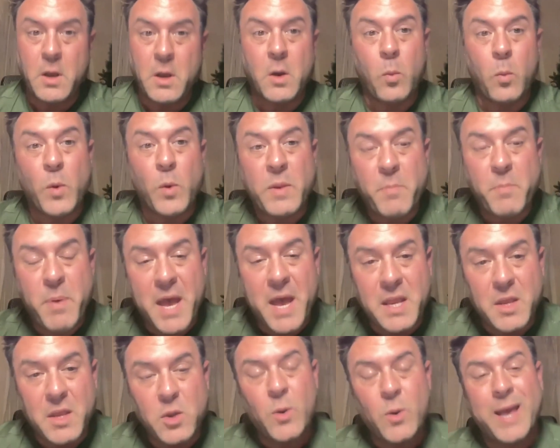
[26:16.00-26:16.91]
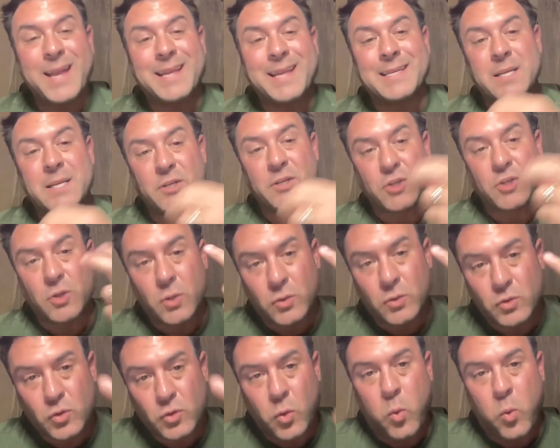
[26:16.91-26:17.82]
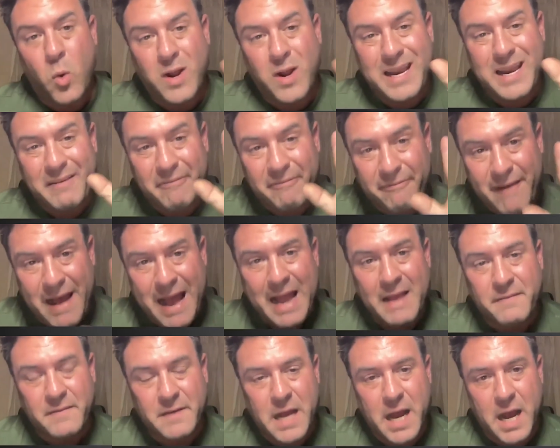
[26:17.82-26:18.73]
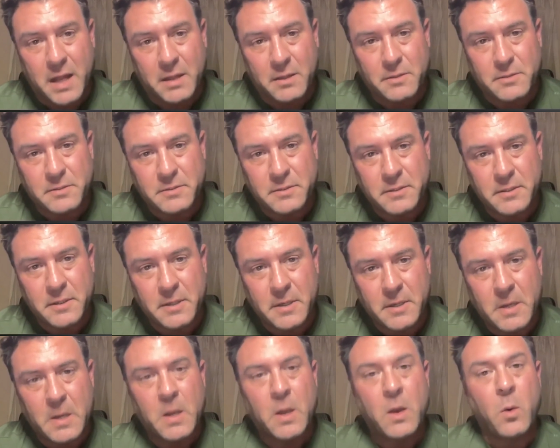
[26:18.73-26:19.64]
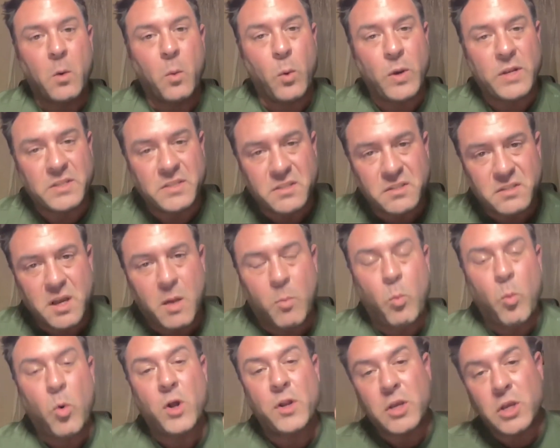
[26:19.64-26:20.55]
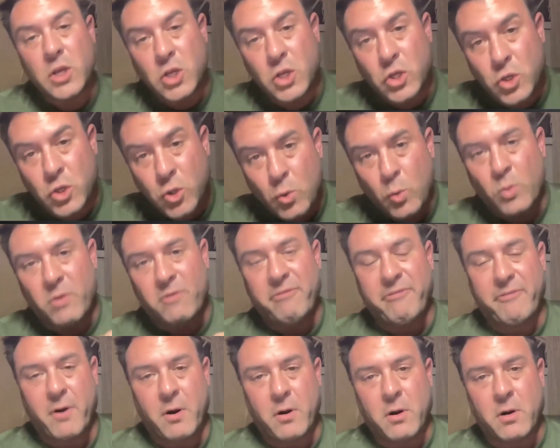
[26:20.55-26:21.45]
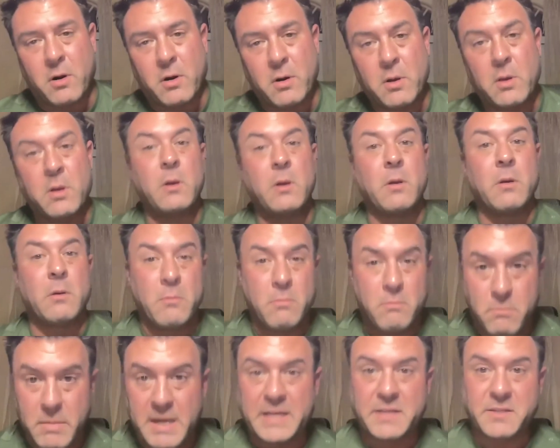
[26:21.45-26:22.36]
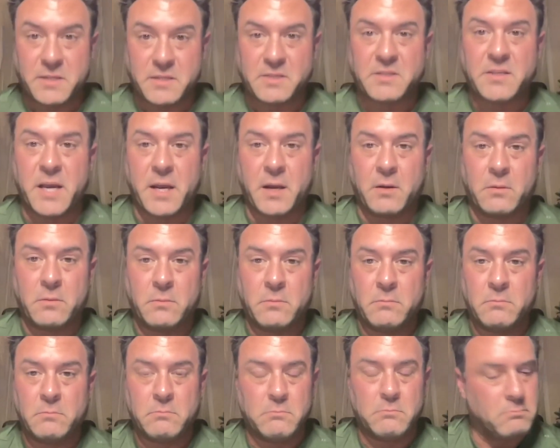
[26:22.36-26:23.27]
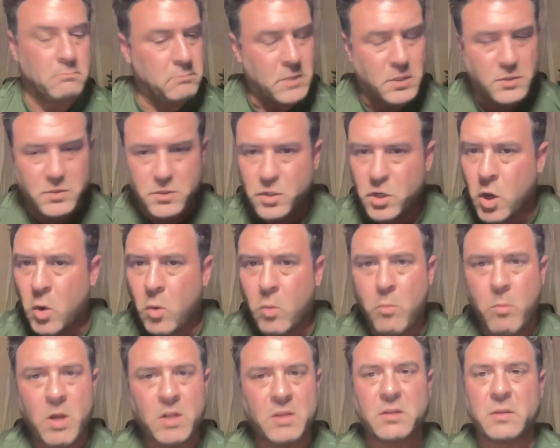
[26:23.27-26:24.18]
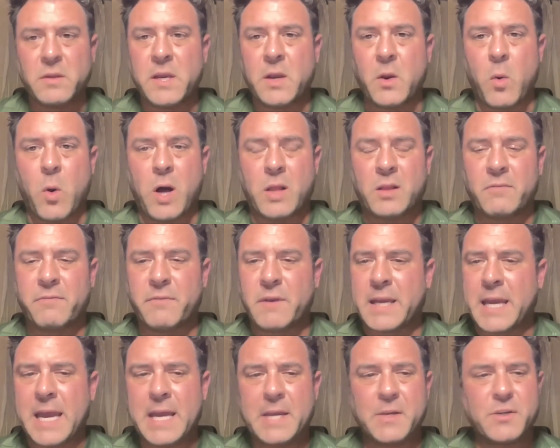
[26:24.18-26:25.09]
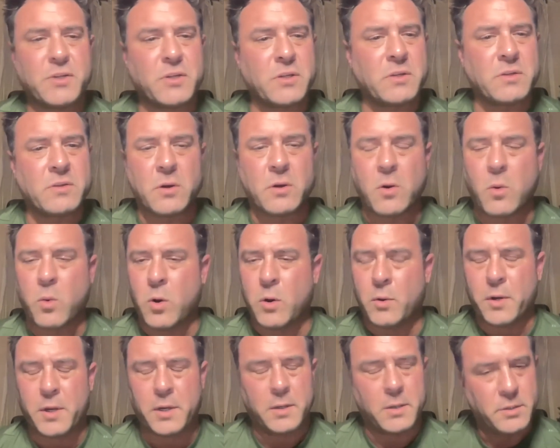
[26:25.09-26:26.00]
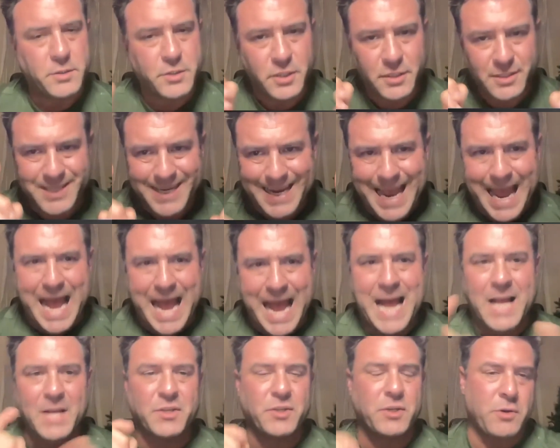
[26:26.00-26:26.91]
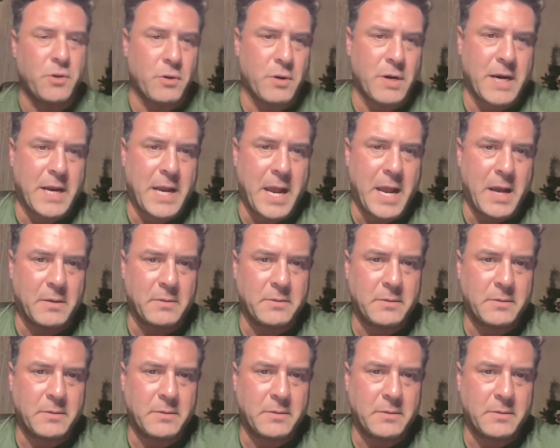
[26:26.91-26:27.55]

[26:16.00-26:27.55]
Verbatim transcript: We pay you an additional $25 when someone you refer makes a sale. There's no monthly qualifications or quota, just cash in your account.